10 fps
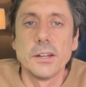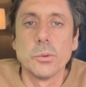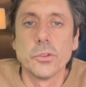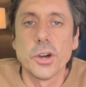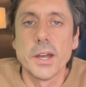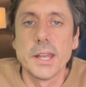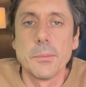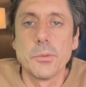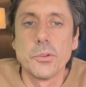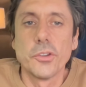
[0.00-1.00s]
and it will tidy
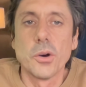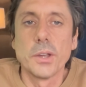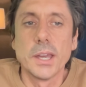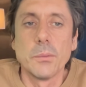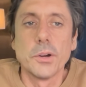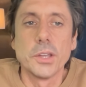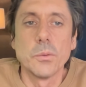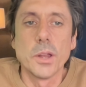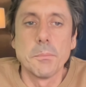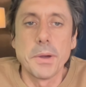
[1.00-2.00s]
up the result and get what you
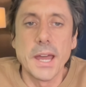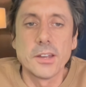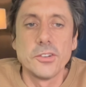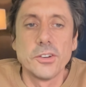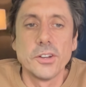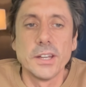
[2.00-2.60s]
want and package it